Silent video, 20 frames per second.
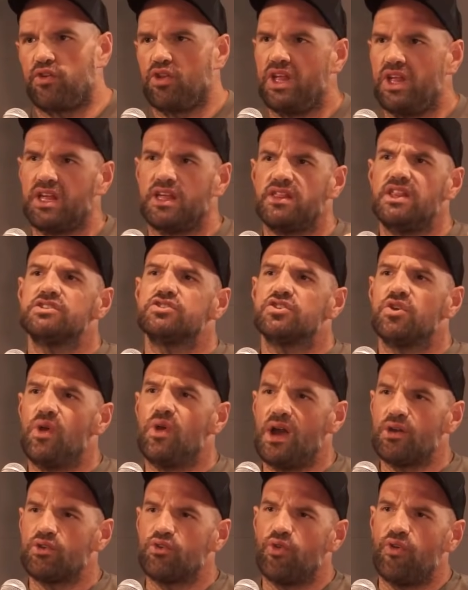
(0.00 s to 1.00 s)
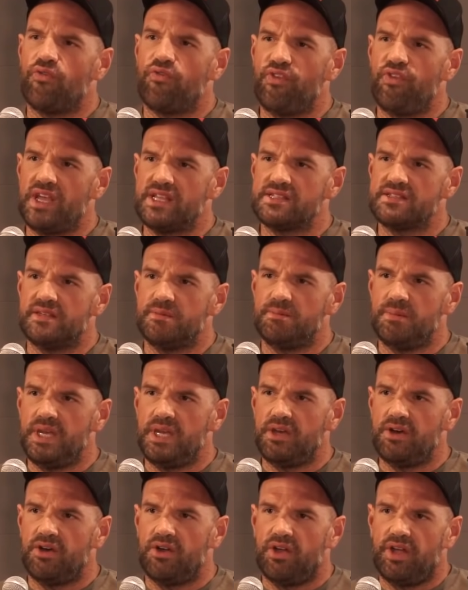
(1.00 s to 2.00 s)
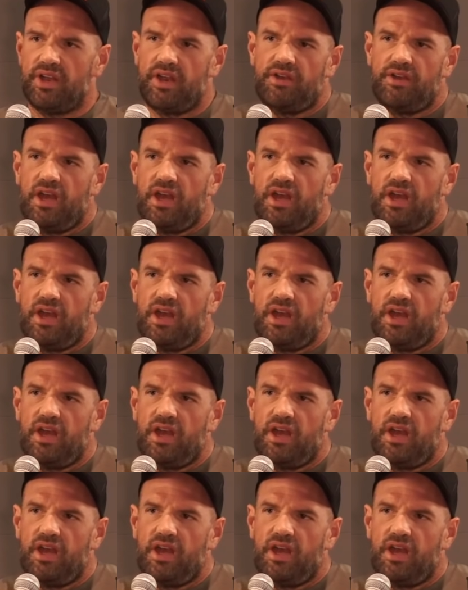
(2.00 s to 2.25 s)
Like, let's go out to a fancy meal and,